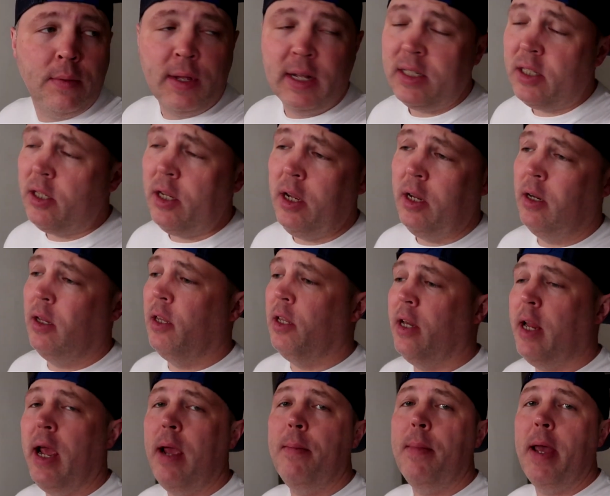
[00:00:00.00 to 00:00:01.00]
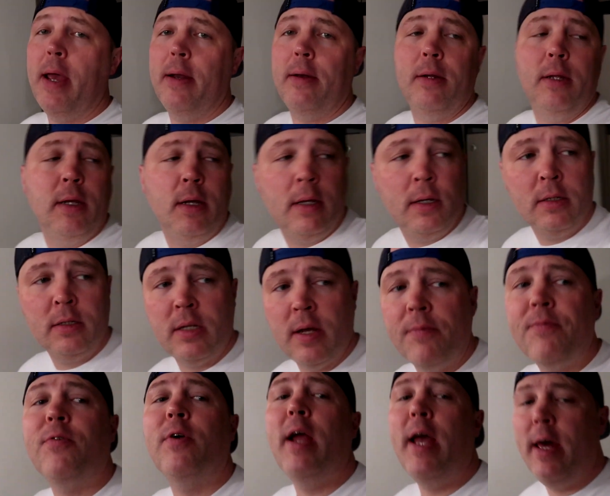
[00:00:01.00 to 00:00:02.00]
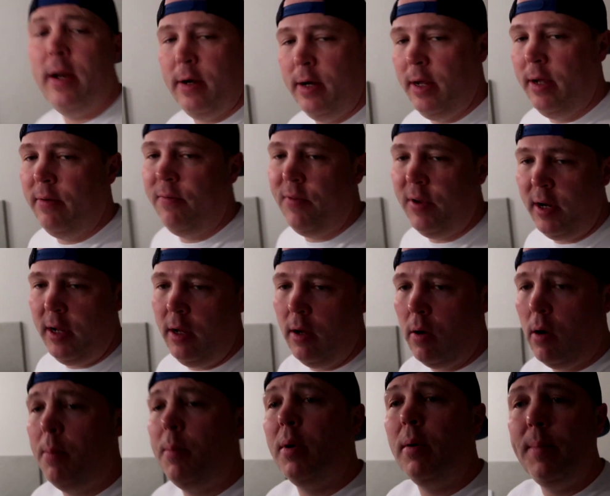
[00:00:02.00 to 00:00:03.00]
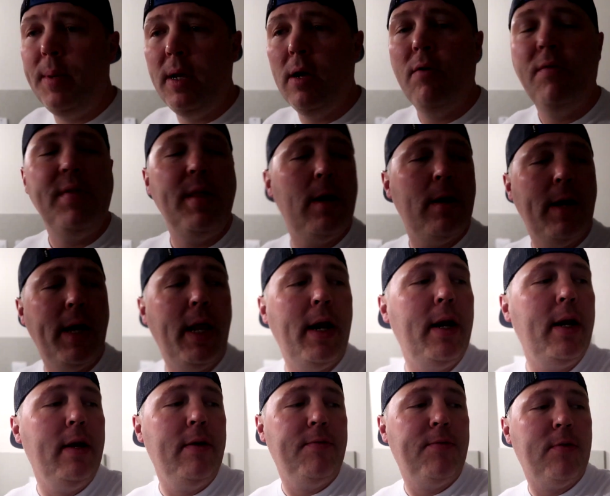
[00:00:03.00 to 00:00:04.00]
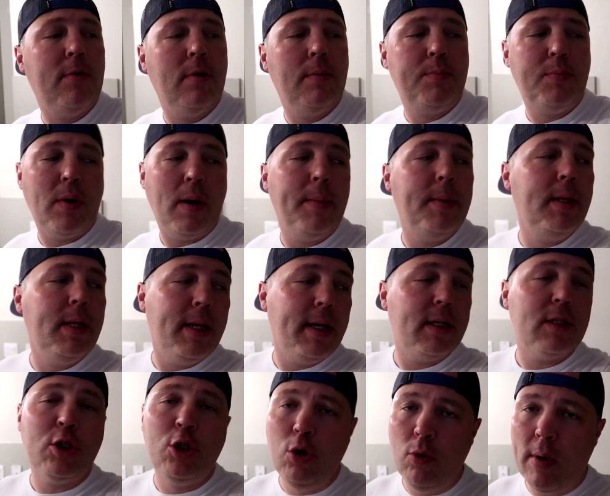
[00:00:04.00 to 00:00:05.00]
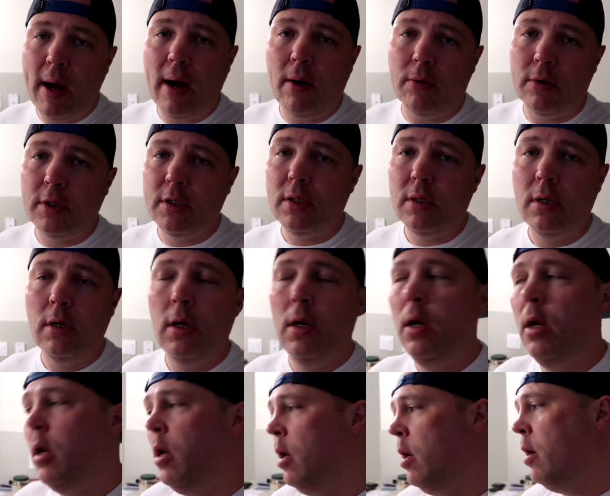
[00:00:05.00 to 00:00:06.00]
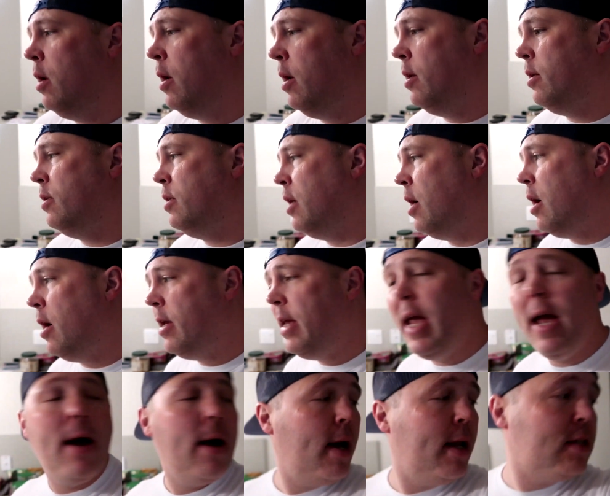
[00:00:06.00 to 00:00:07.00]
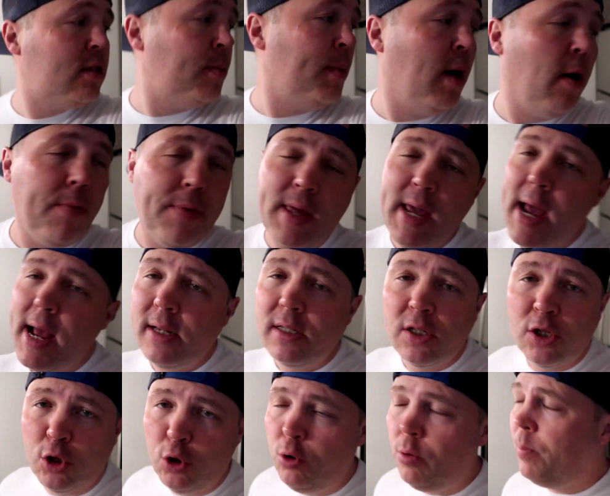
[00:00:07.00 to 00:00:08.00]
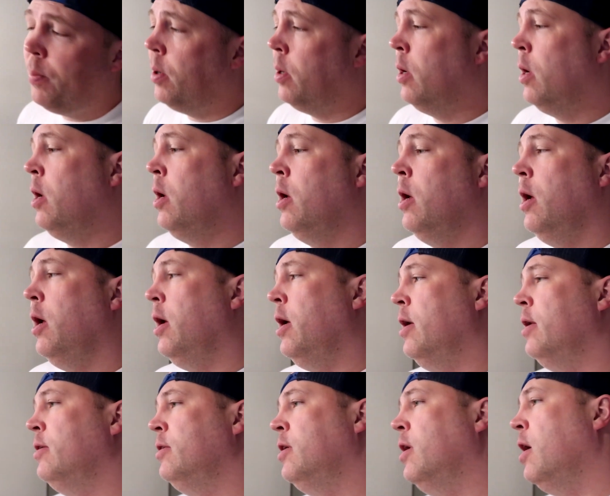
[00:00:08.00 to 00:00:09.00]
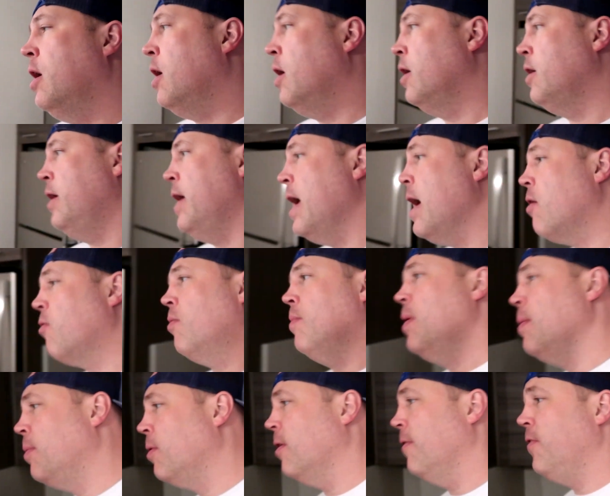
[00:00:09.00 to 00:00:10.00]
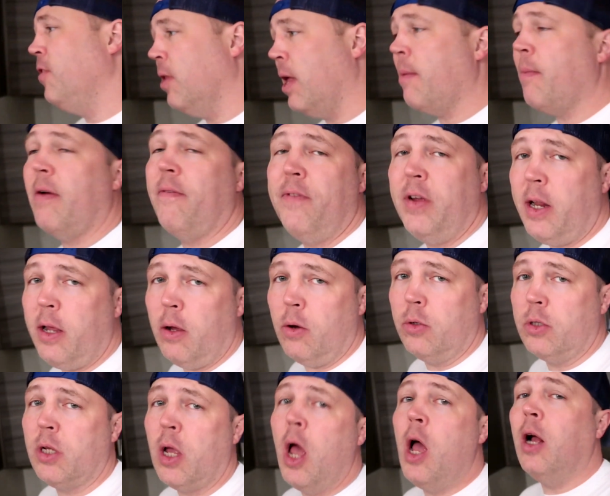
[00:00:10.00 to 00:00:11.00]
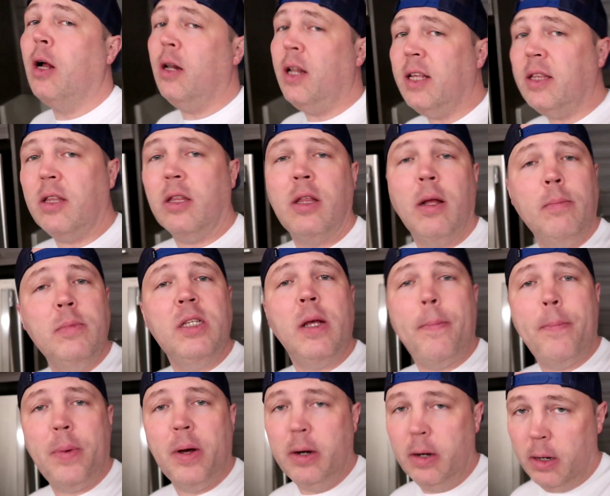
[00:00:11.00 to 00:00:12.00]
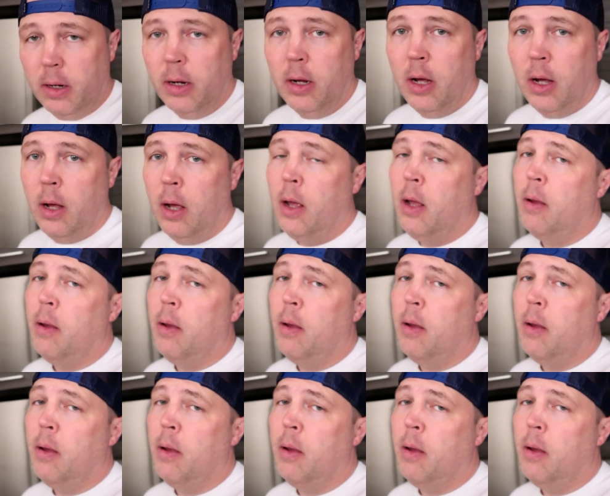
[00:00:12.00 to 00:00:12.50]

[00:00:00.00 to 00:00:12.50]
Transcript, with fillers: That's the end of the day, man, except for editing video. I'm gonna be over there editing for probably the next two hours. And uh, yeah, I had some healthy ass soup. And uh, yeah, remember, if you like my videos, click the thumbs up button.